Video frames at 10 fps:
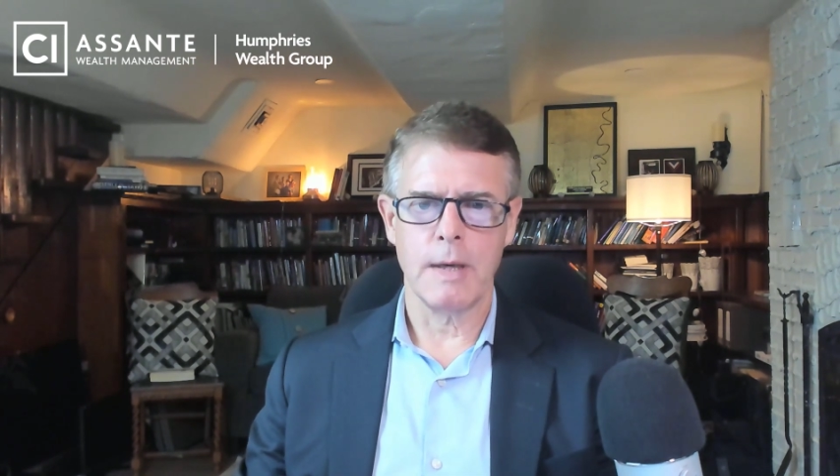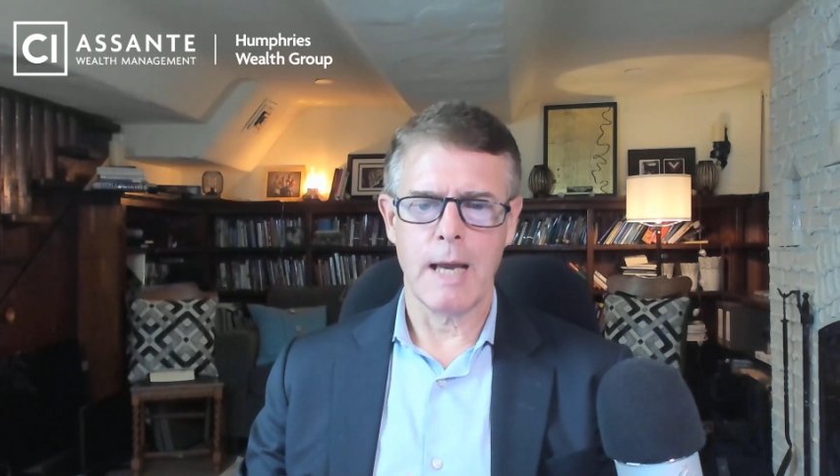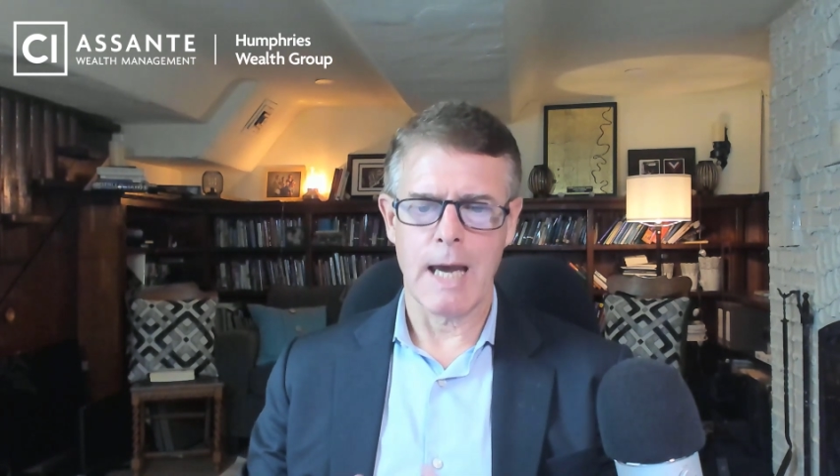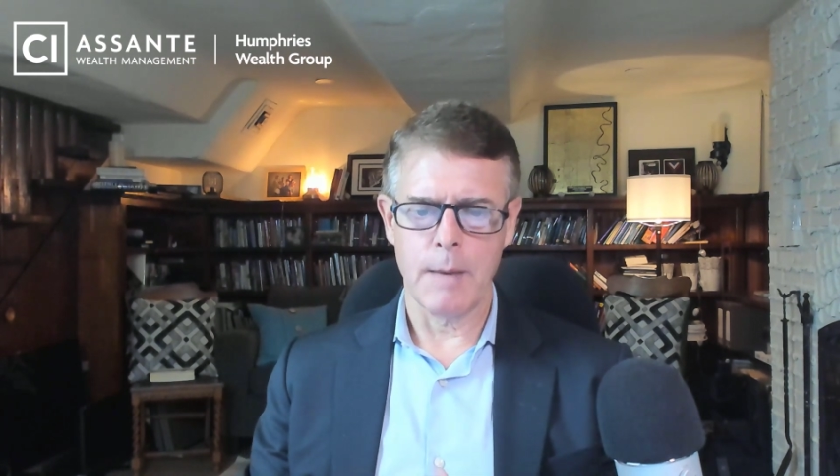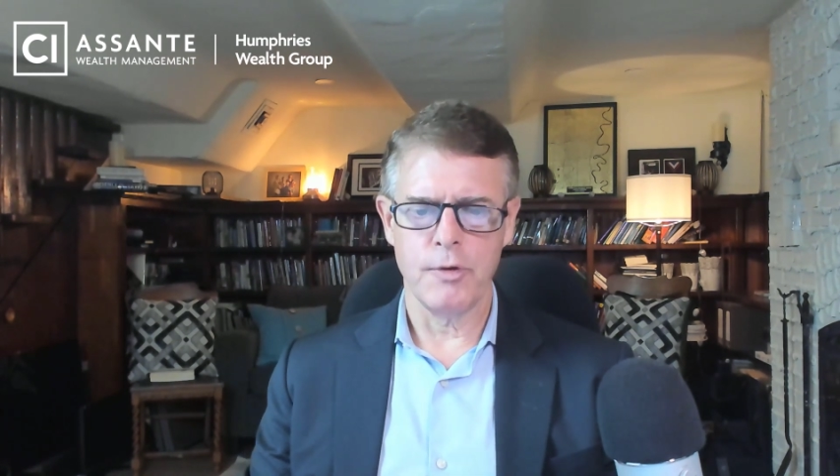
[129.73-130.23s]
It
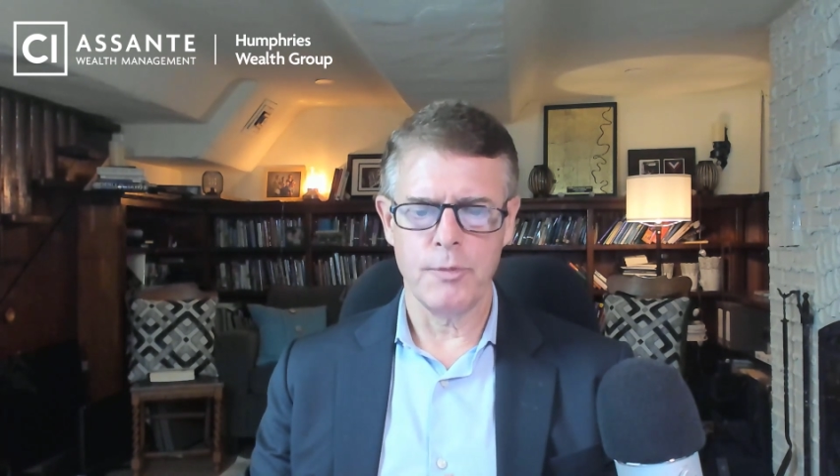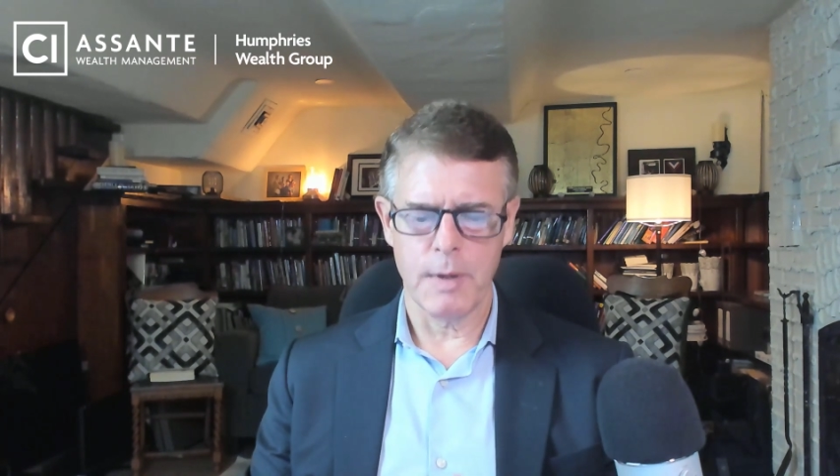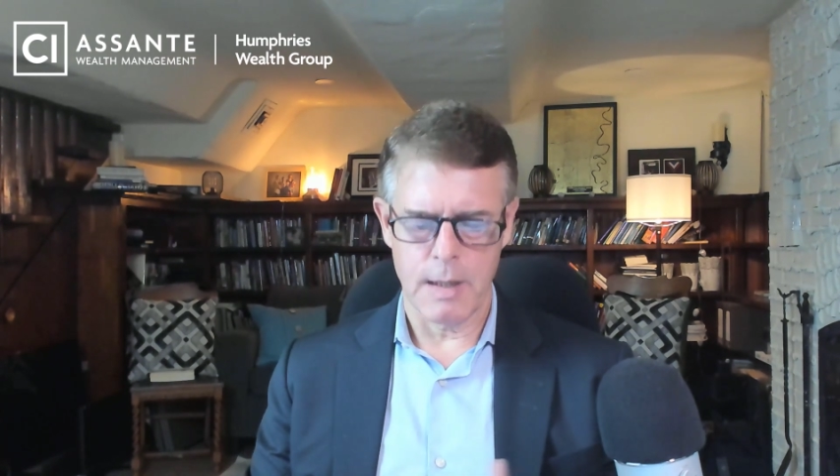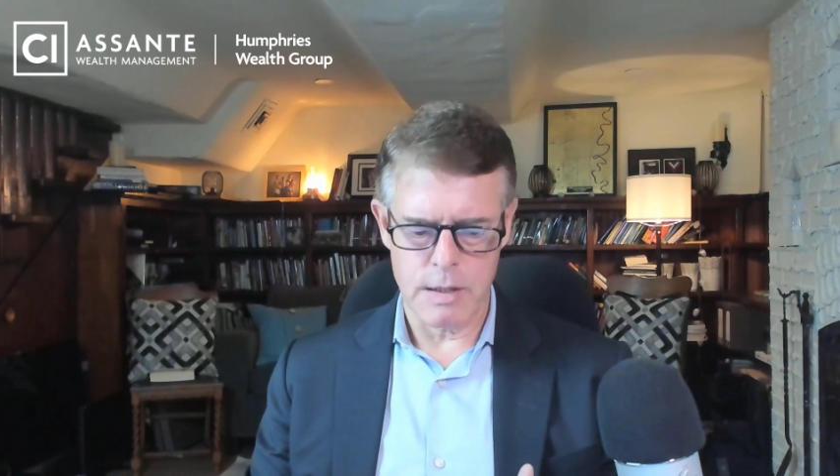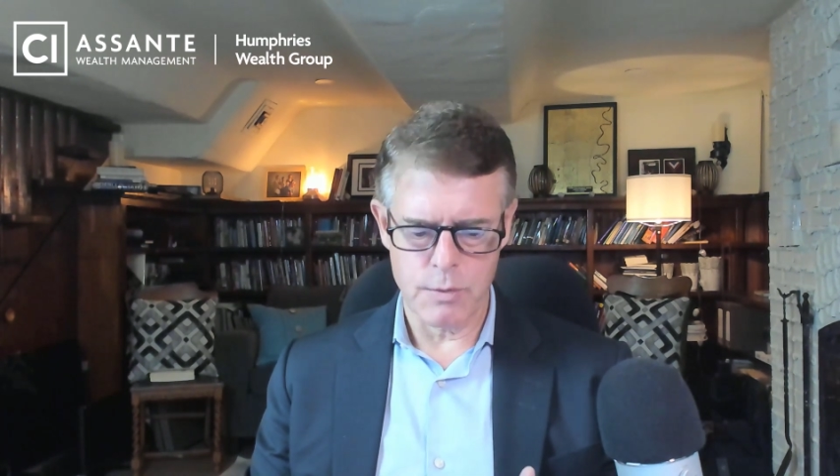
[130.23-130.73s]
happens
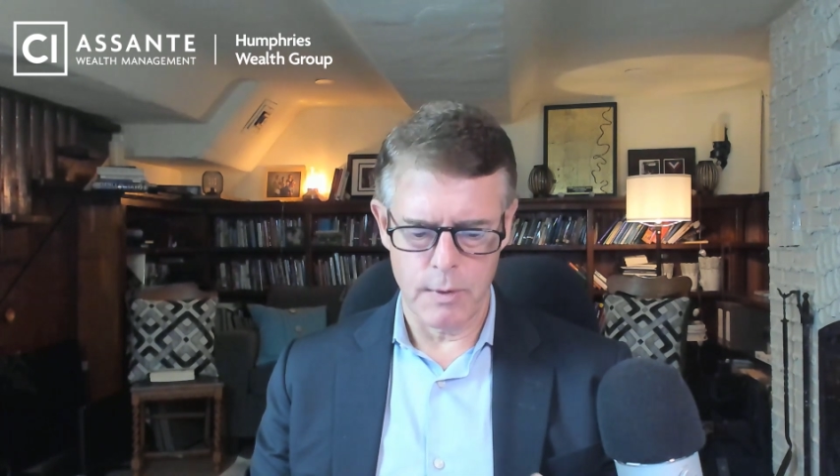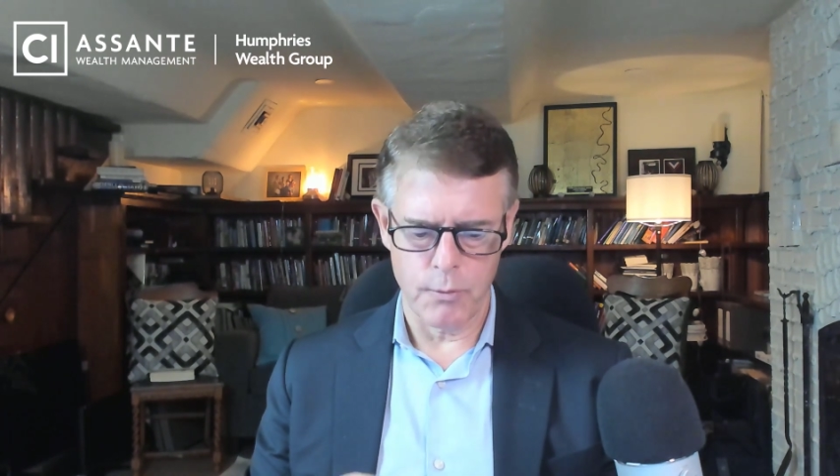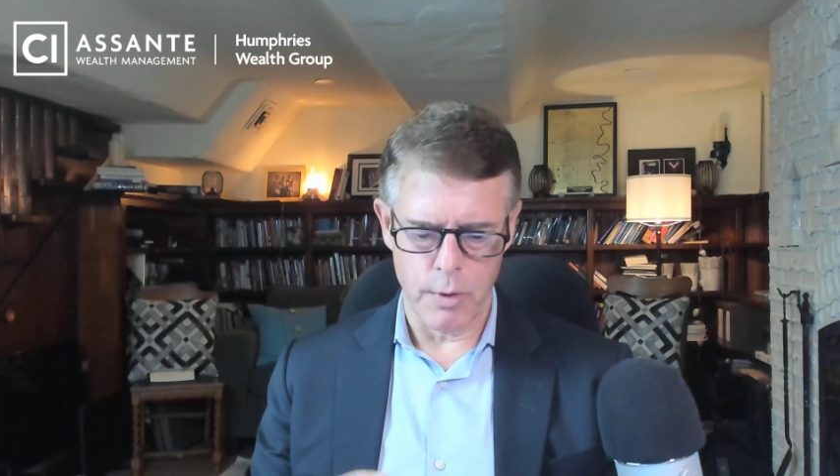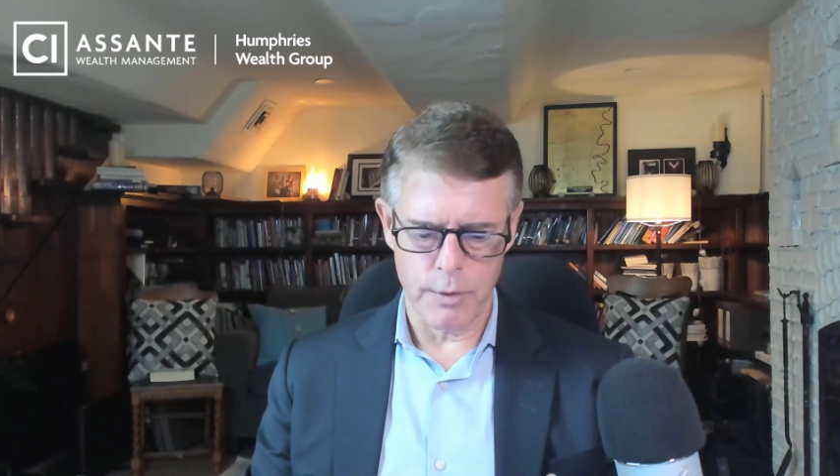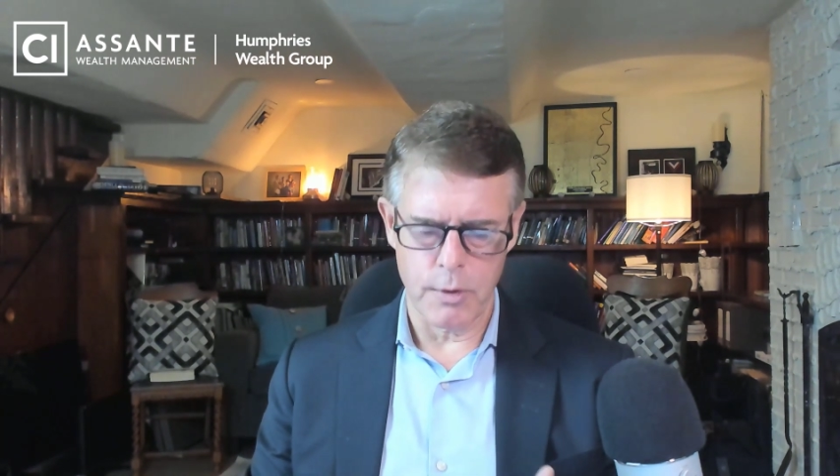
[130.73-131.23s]
because we've
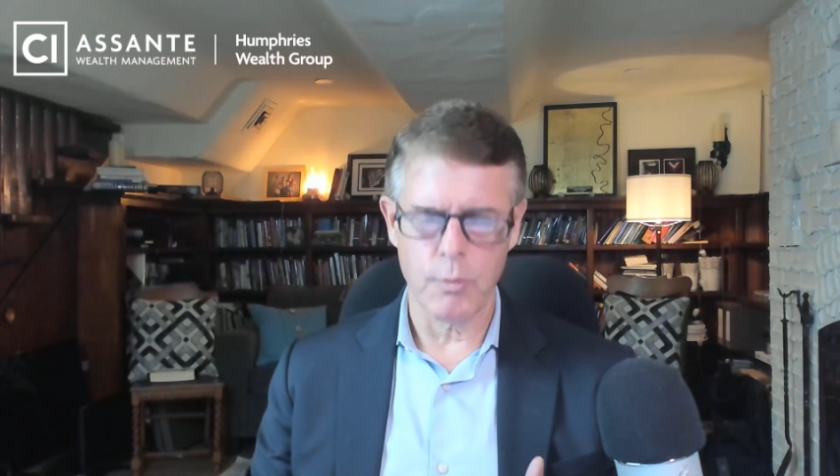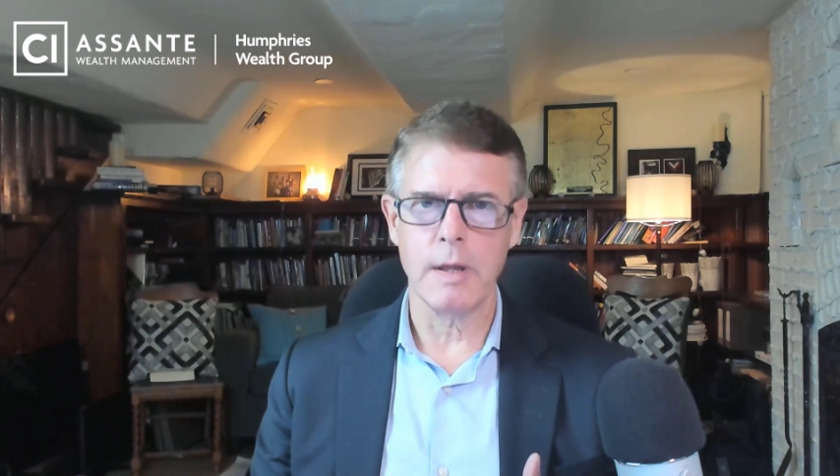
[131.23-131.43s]
worked on